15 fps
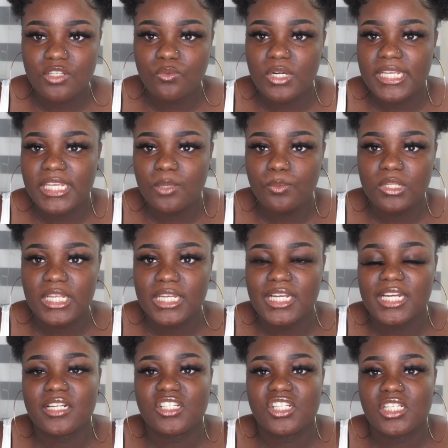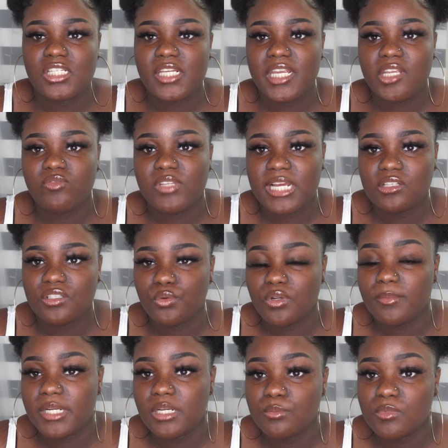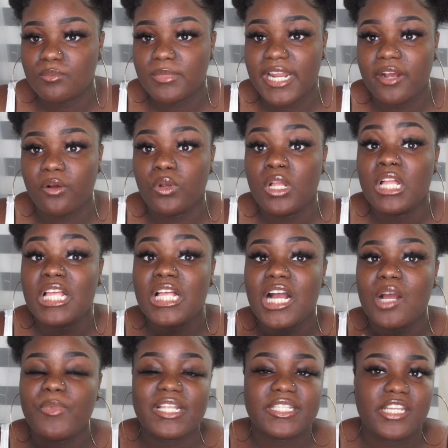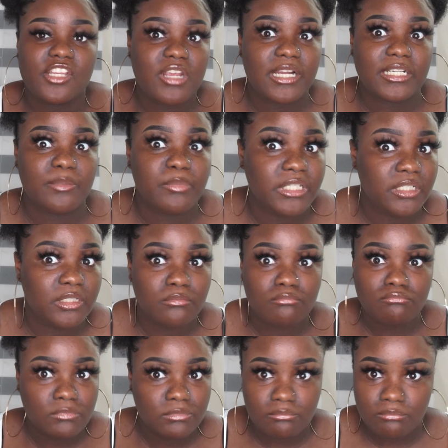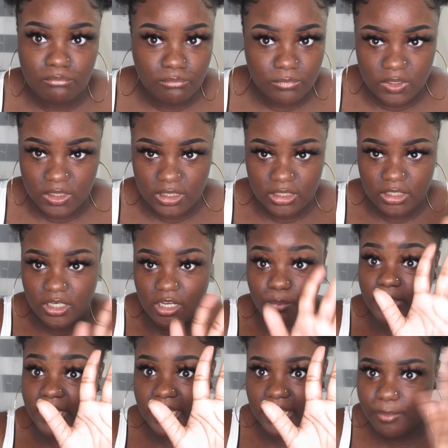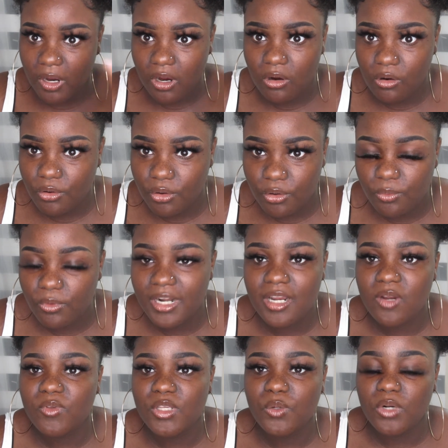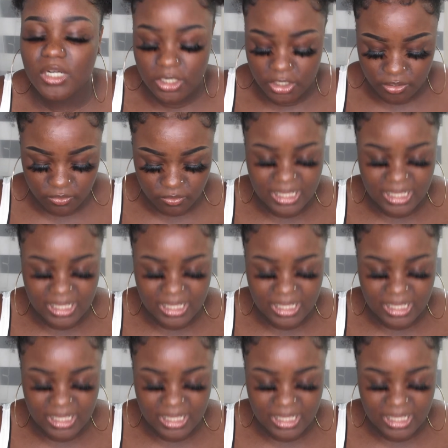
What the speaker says: You want to keep it like kind of shaved down to a minimum. Now I'm not saying you have to be completely bald or whatever you want to do.